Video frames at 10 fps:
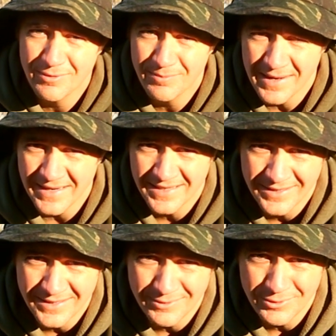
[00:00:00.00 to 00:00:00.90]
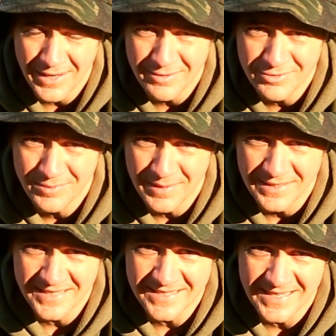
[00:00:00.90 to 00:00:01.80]
one back and we'll go into a bit
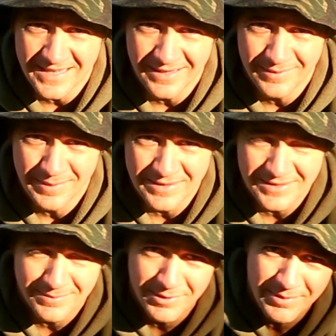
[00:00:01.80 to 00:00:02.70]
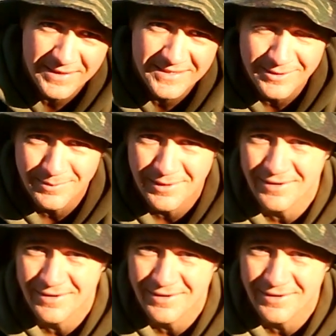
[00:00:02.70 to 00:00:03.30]
of detail about some of the baits that will be